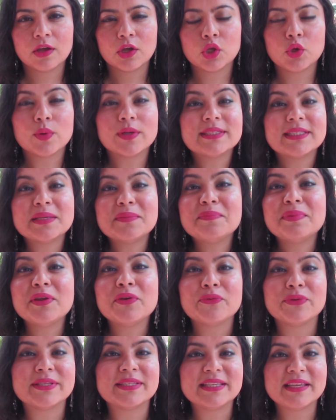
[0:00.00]
You are simply
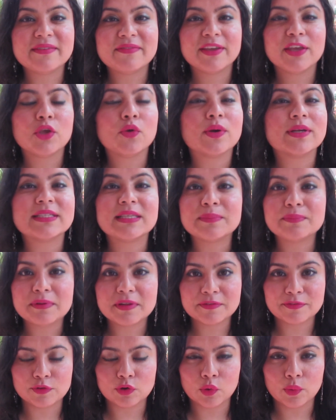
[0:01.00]
receiving, you are
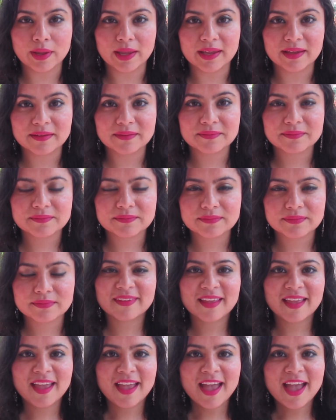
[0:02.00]
simply flowing.
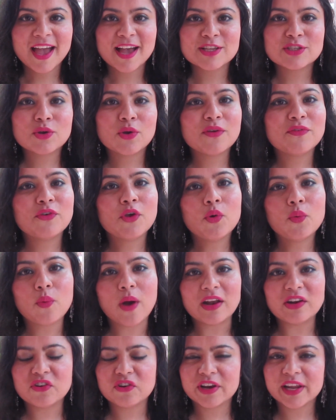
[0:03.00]
So if you're
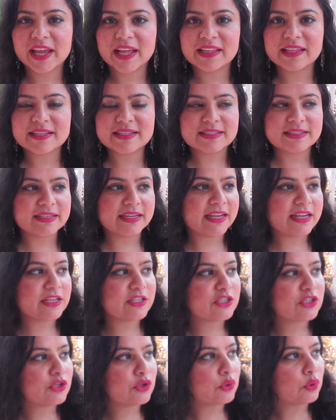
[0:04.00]
wondering at this
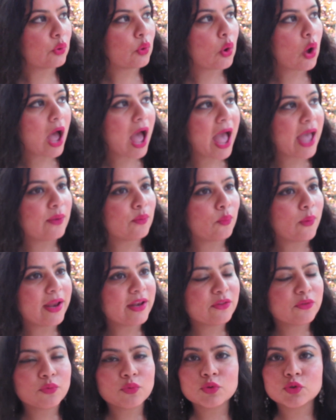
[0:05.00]
stage, you know, I
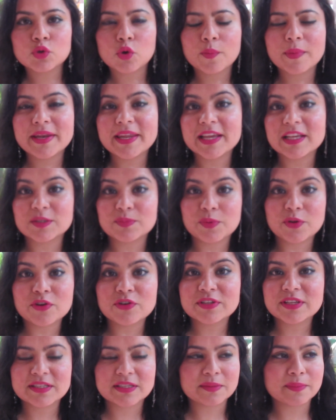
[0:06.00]
went through so many
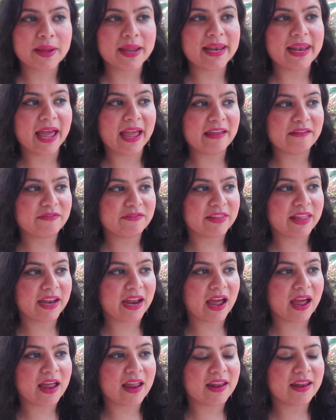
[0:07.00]
experiences in my life that
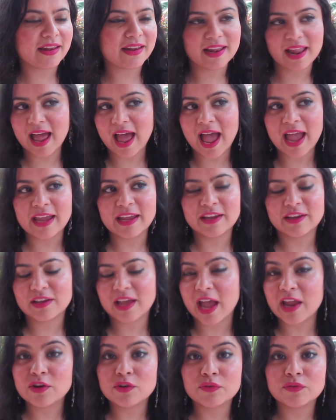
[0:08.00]
I, I
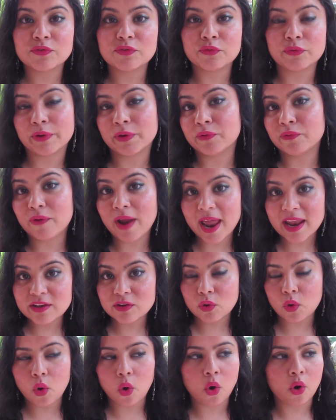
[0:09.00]
kind of regret,
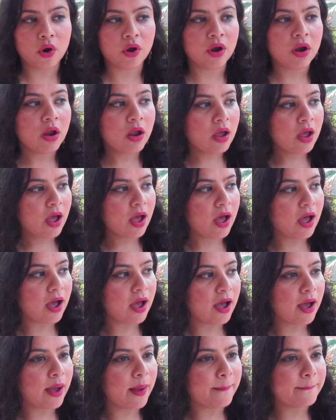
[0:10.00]
or
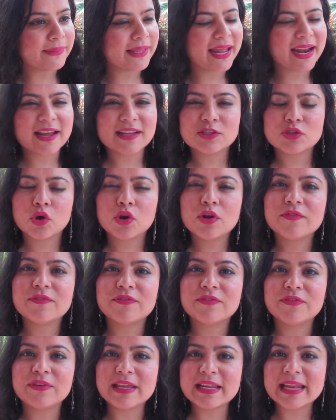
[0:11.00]
um, that I sort of
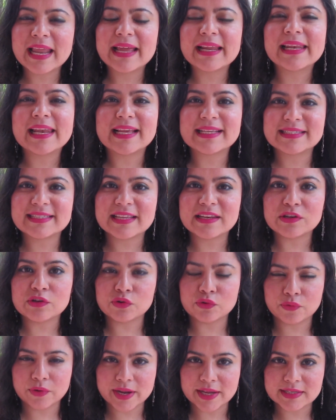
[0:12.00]
feel like less than
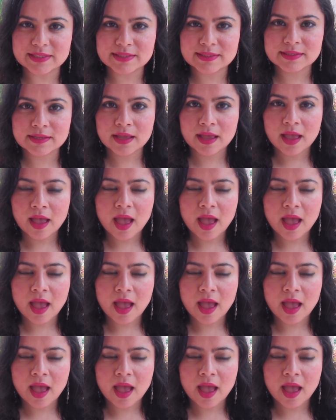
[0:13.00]
grace.